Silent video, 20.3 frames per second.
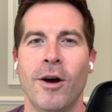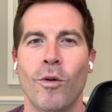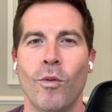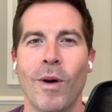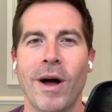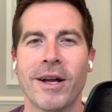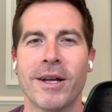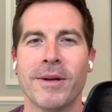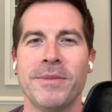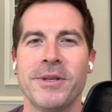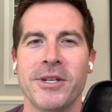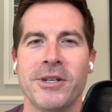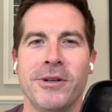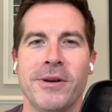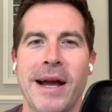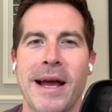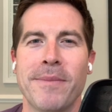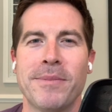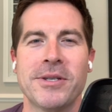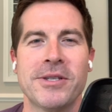Welcome
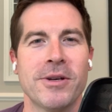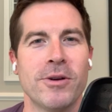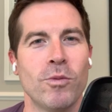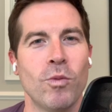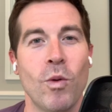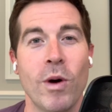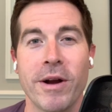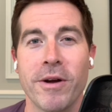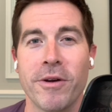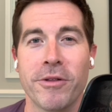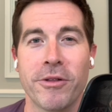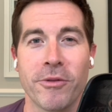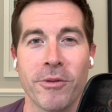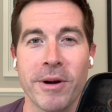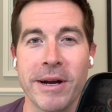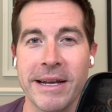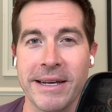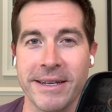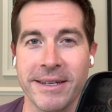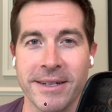to episode
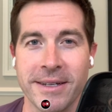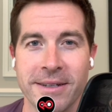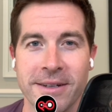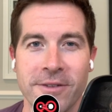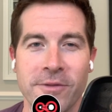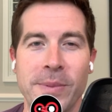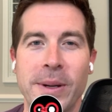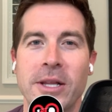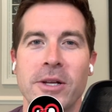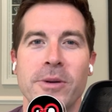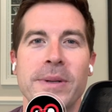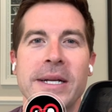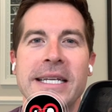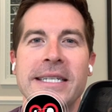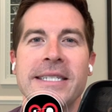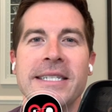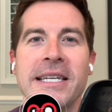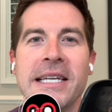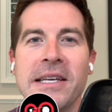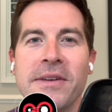103 of Pelo
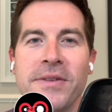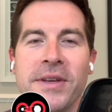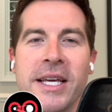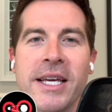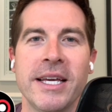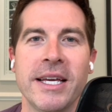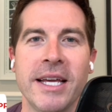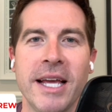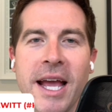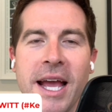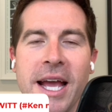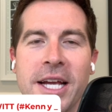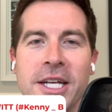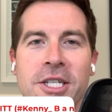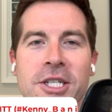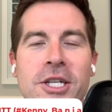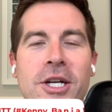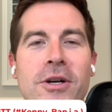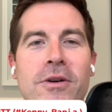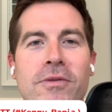Buddy TV, a
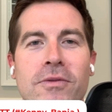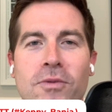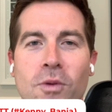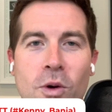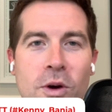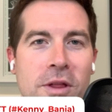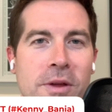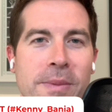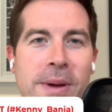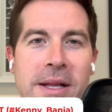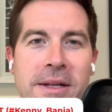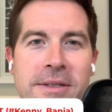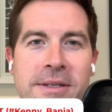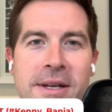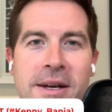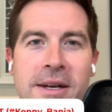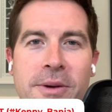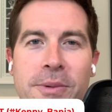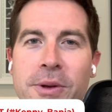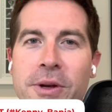show for the
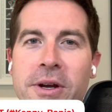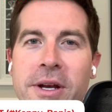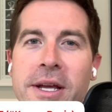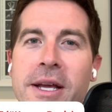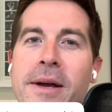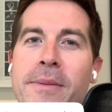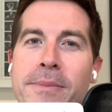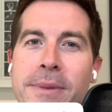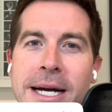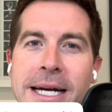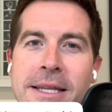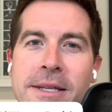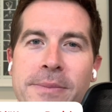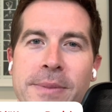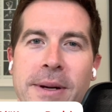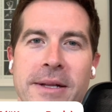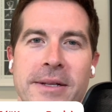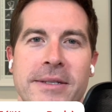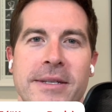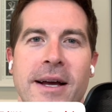Peloton community by the
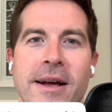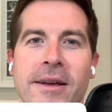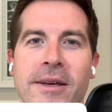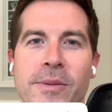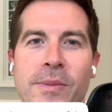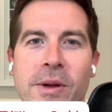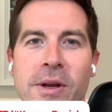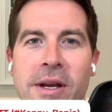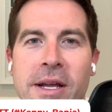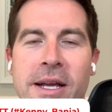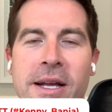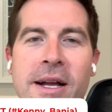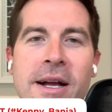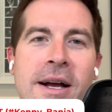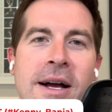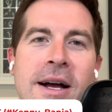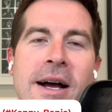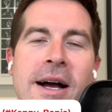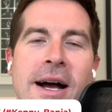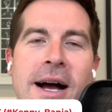Peloton community.
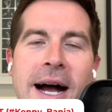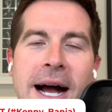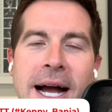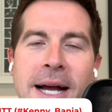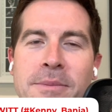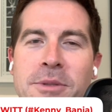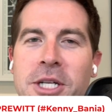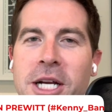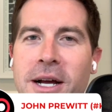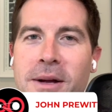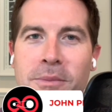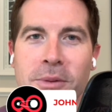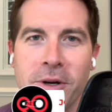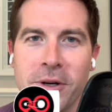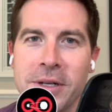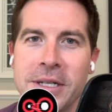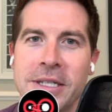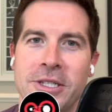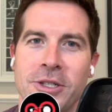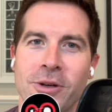I'm John
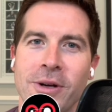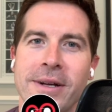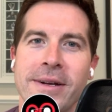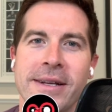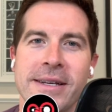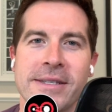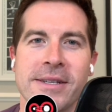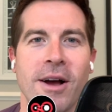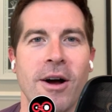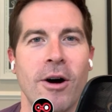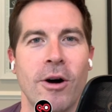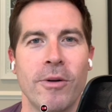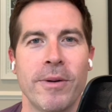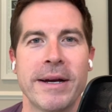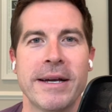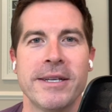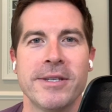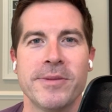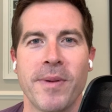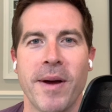Pruitt, joined as
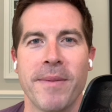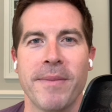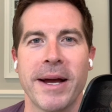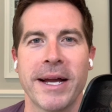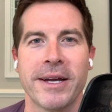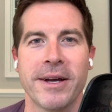always by my